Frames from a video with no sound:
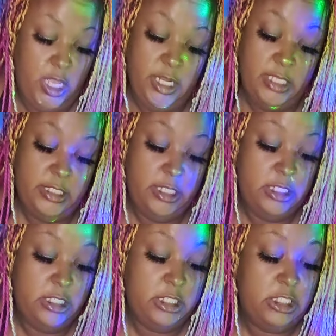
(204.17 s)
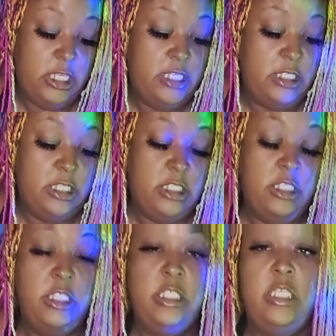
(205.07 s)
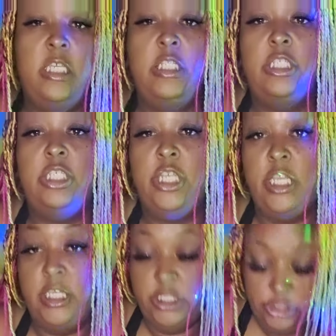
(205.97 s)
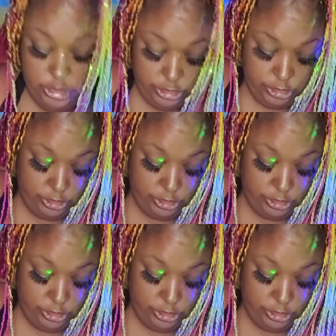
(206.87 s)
And they say this is a test and this is to see and the change.